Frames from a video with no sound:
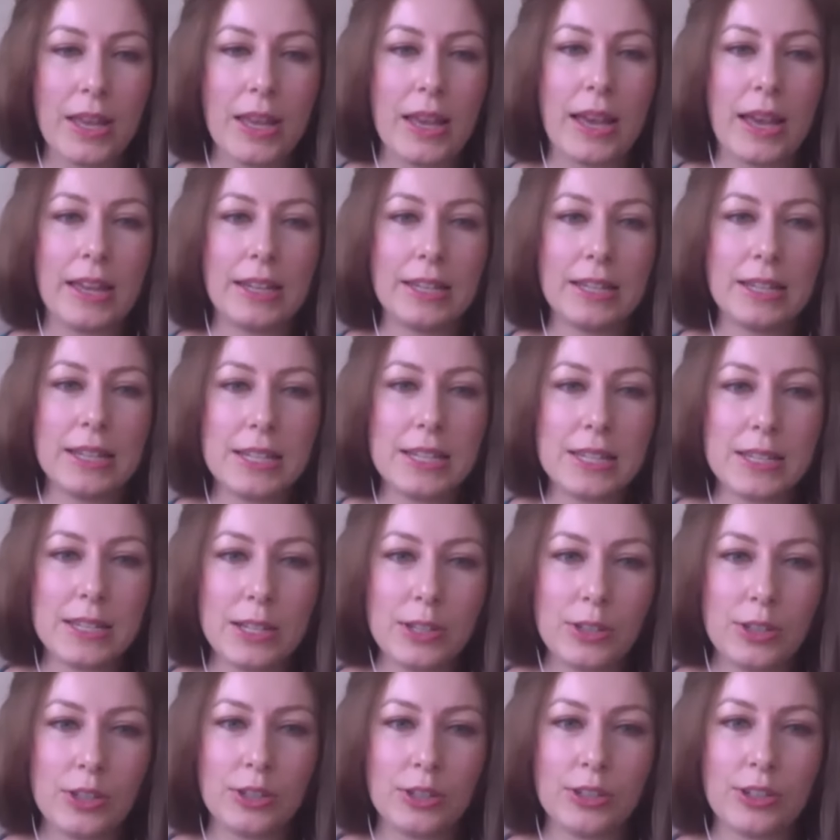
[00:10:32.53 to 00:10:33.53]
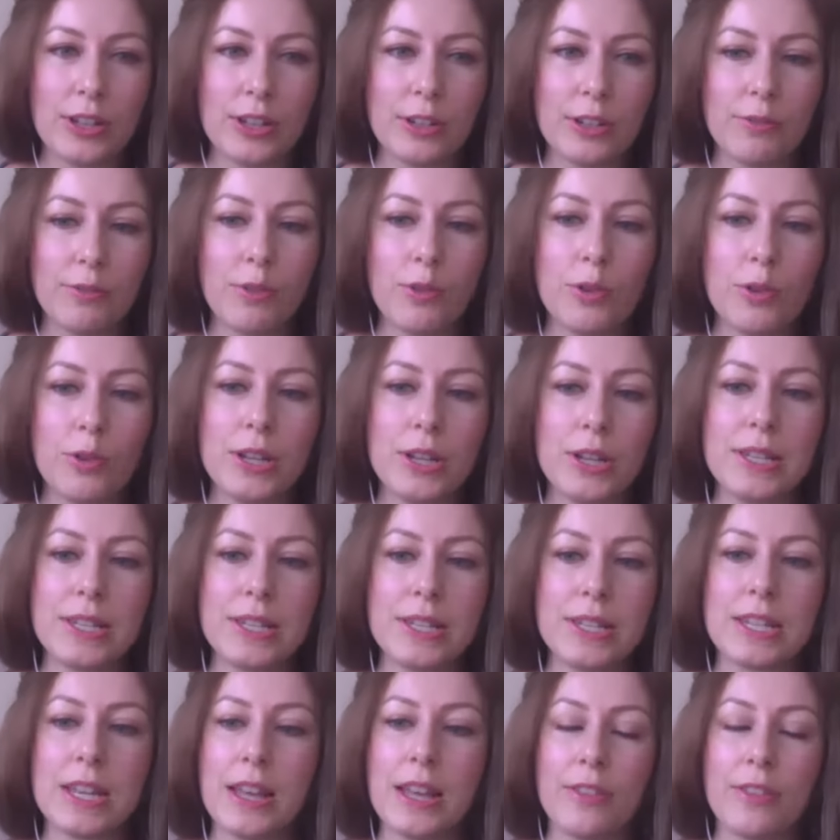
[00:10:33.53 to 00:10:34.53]
and listening to your inner
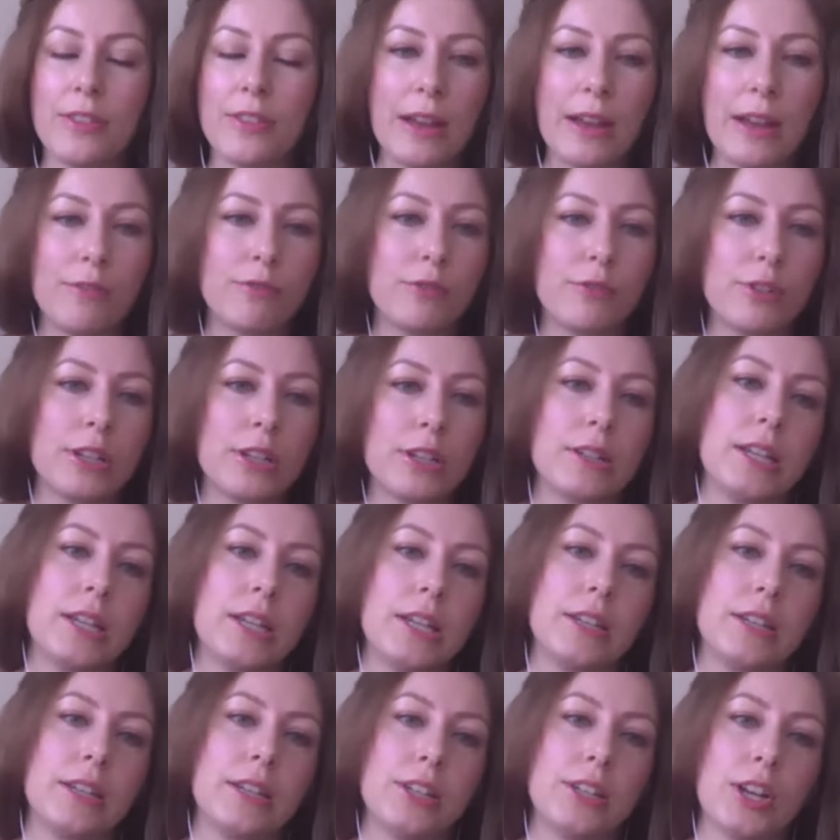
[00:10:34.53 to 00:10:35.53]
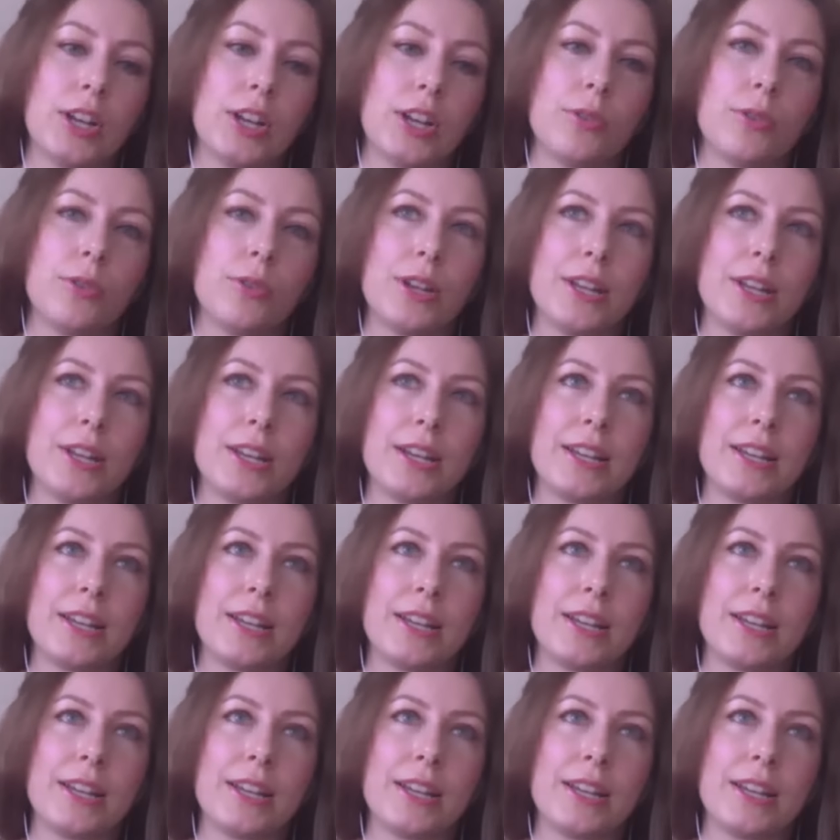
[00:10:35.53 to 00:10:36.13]
voice that really you know